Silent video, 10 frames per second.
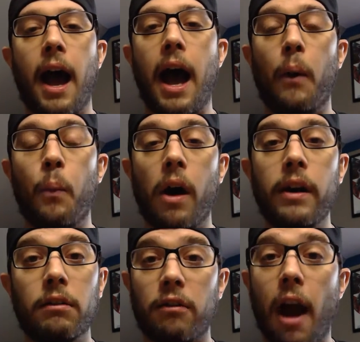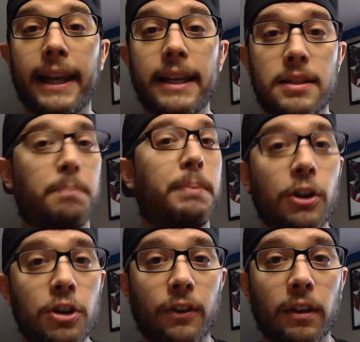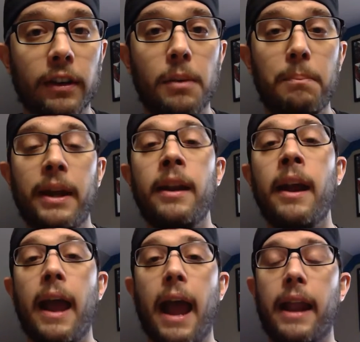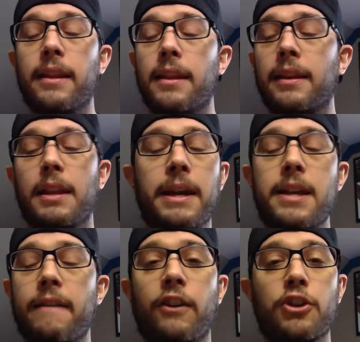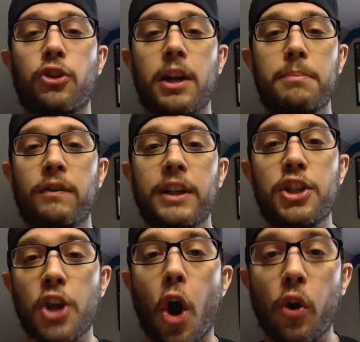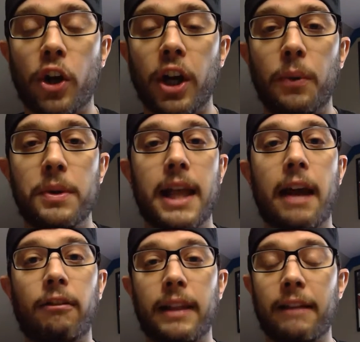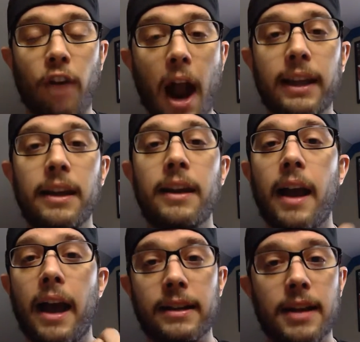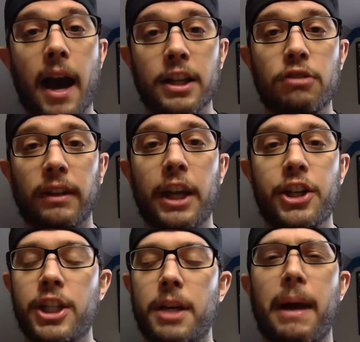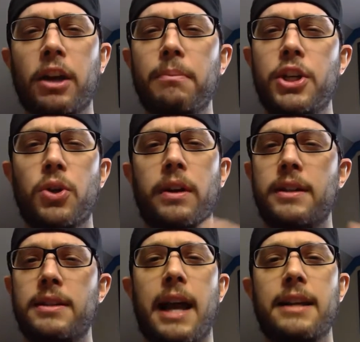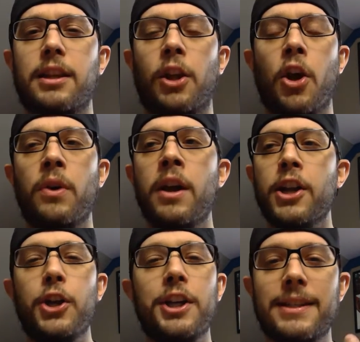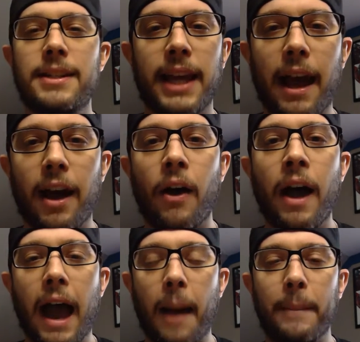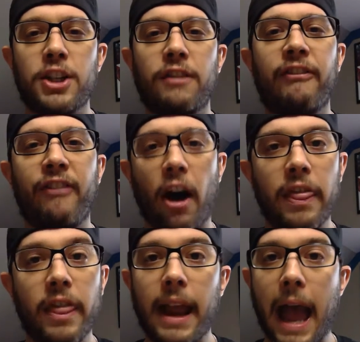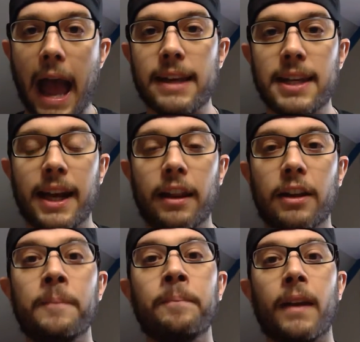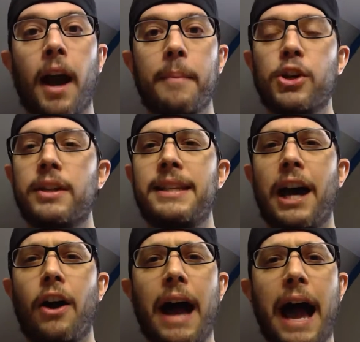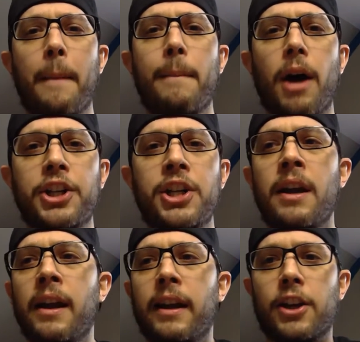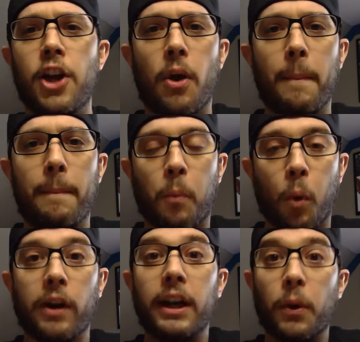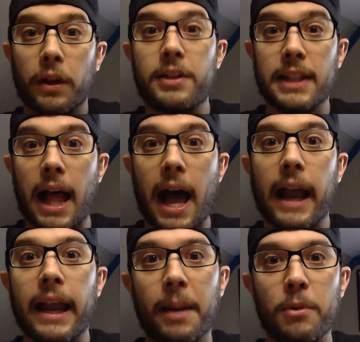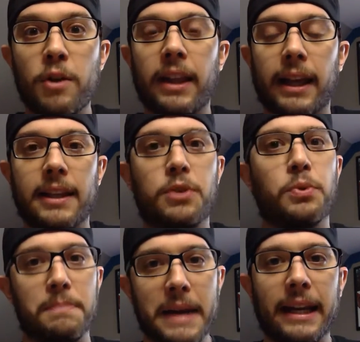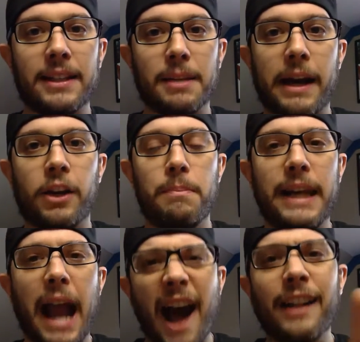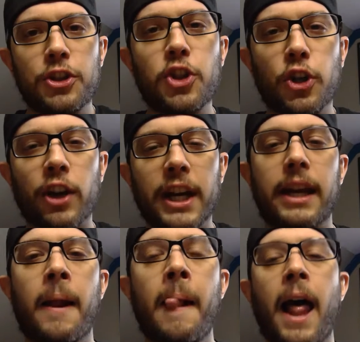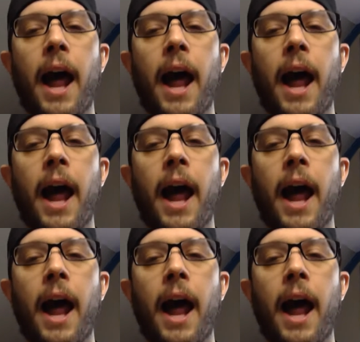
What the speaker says: One, Rocky disappears for a little bit, and the thing that made that first Creed movie so good was that Rocky and Adonis relationship. Michael B. Jordan and Sly Stallone, you could just tell how much fun they had together. You could tell how much, working with Sly in a movie like this was meaning to Michael B. on screen.